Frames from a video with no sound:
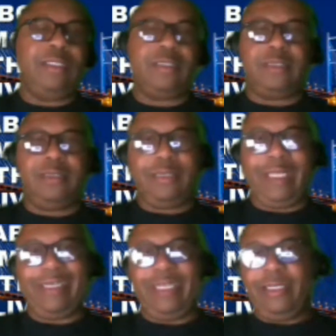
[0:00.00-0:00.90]
And this,
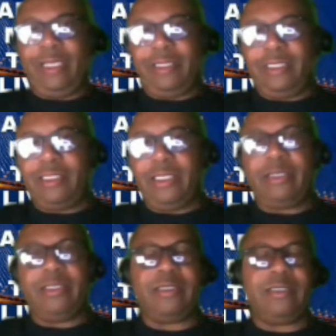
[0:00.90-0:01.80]
like this
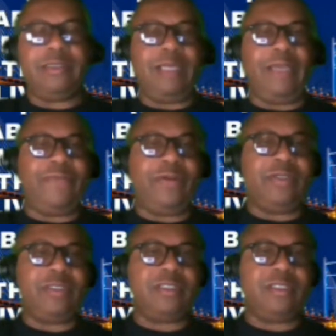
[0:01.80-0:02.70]
here, this is my
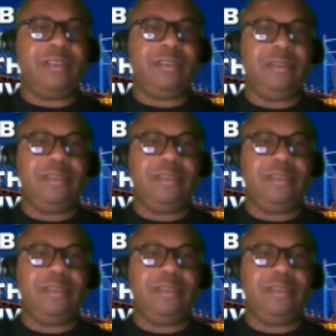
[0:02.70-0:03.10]
first